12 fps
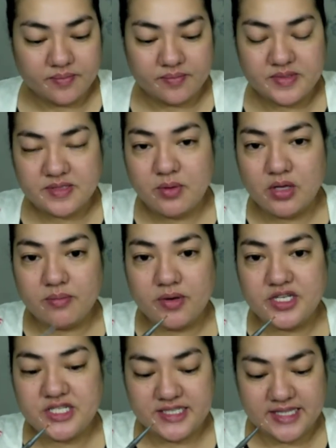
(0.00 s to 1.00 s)
small
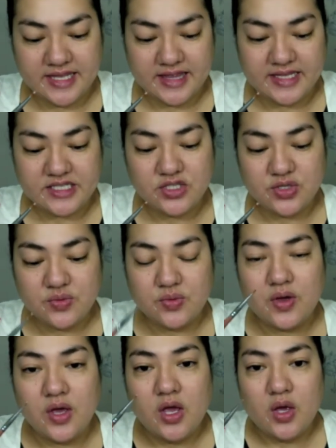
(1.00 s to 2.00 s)
brushes like this to
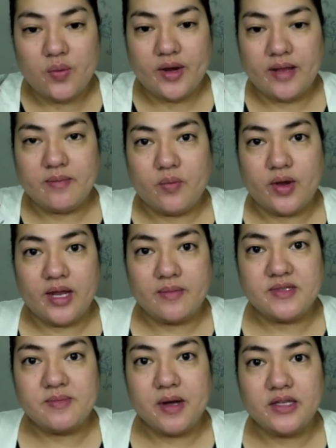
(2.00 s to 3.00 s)
when I'm
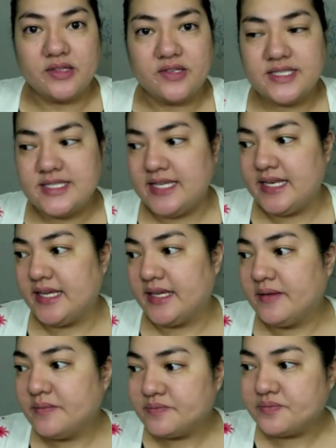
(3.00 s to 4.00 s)
spot
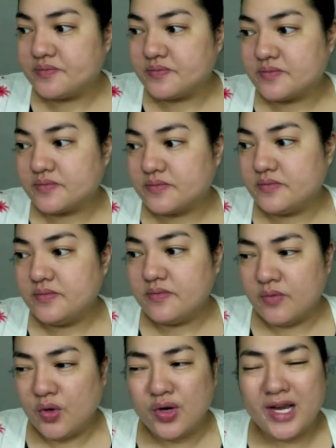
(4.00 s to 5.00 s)
concealing.
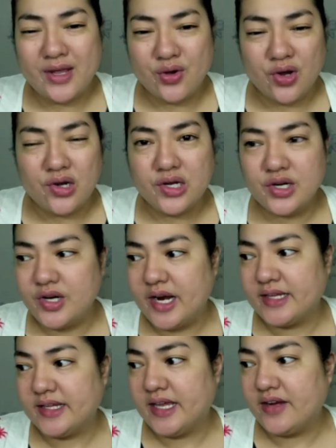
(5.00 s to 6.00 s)
or like color
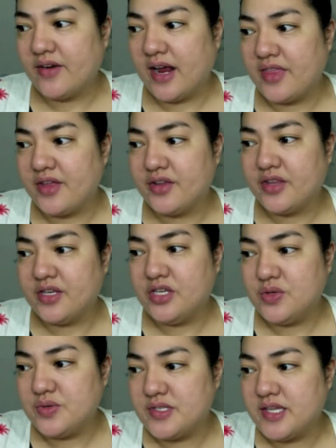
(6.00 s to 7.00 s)
correcting rather than
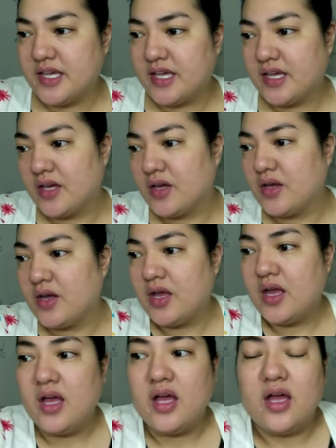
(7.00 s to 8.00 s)
using,
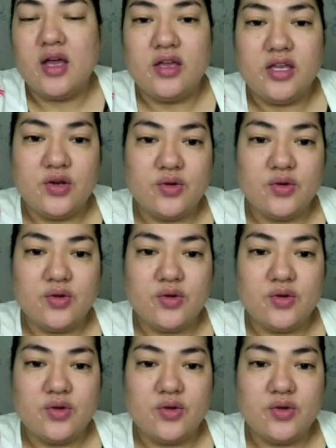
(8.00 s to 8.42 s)
you know,